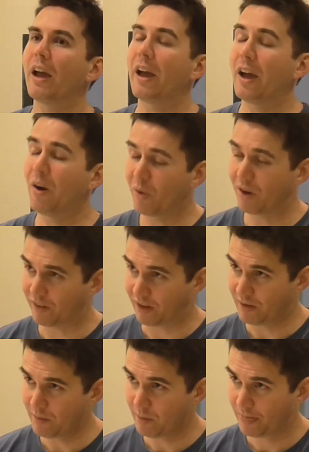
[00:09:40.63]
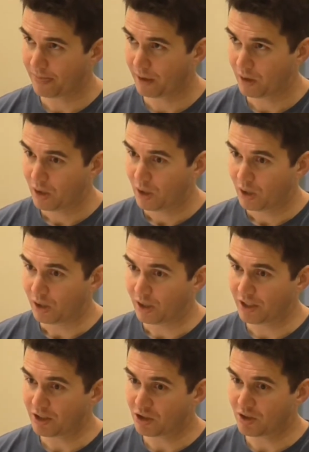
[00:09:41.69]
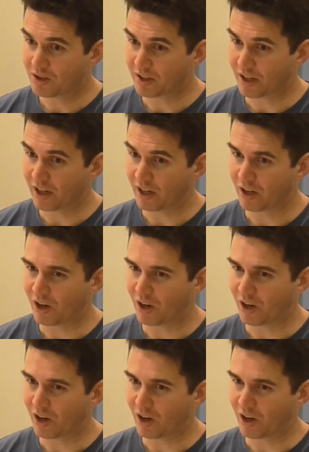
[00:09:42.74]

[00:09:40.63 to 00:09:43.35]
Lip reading: However, let's just say